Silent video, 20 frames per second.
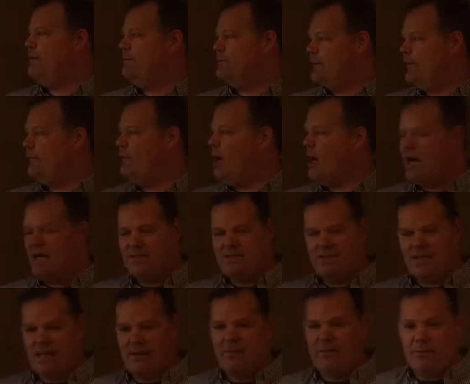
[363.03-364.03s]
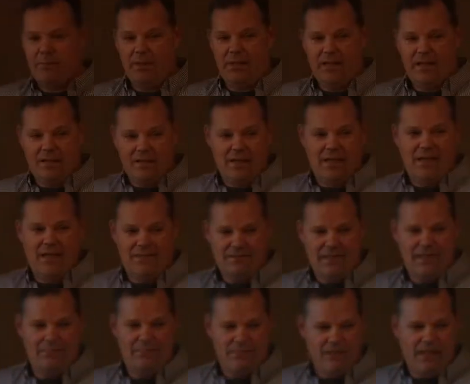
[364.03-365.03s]
I was the boss and I'm in the meeting, and a lot of
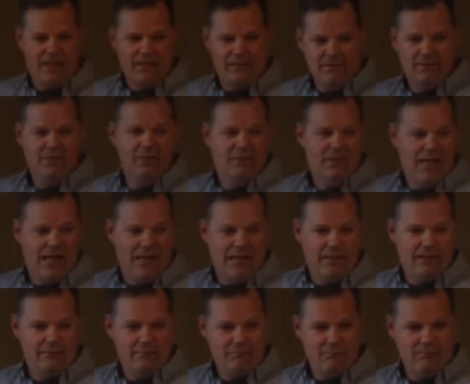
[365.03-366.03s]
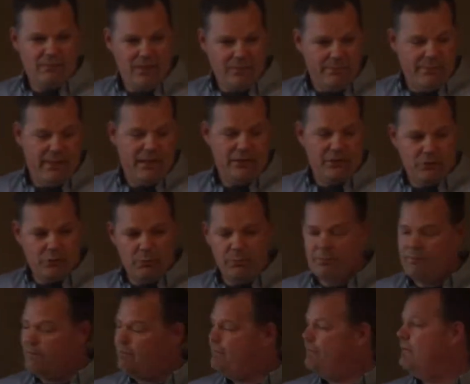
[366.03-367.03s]
times I am in a
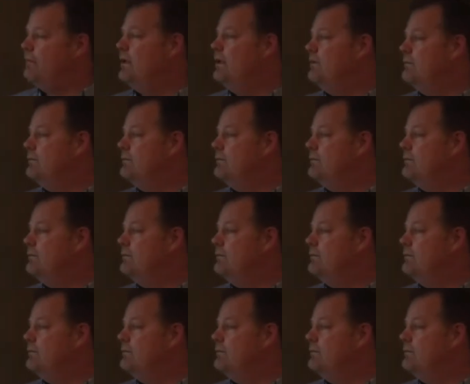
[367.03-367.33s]
group of